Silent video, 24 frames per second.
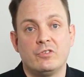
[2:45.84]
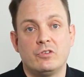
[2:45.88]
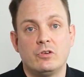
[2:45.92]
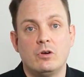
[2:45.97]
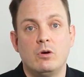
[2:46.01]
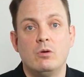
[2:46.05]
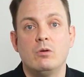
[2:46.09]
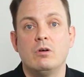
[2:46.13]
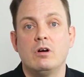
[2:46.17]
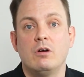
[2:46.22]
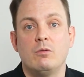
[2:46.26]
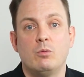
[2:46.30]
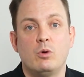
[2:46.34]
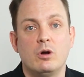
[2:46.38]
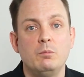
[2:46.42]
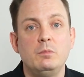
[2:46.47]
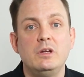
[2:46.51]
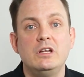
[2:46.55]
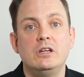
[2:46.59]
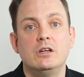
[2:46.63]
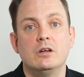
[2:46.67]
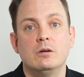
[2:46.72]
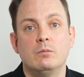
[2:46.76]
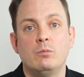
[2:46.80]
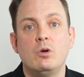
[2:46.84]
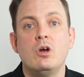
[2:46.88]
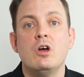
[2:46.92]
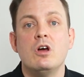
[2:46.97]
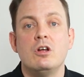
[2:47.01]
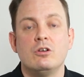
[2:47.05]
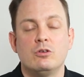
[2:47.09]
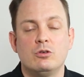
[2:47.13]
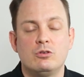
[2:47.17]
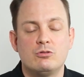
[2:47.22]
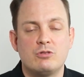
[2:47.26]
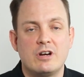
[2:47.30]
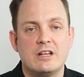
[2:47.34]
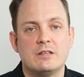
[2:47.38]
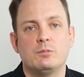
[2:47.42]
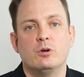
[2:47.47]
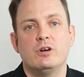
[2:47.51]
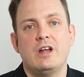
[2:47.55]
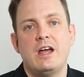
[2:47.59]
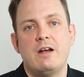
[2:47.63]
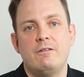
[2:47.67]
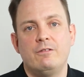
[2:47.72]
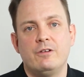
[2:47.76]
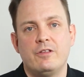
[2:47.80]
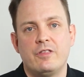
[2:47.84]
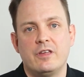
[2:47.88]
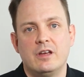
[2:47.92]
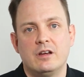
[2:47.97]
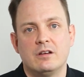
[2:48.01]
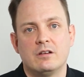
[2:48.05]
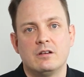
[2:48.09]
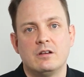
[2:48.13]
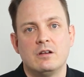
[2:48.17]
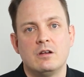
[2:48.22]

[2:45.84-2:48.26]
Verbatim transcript: So one medium to transport everything.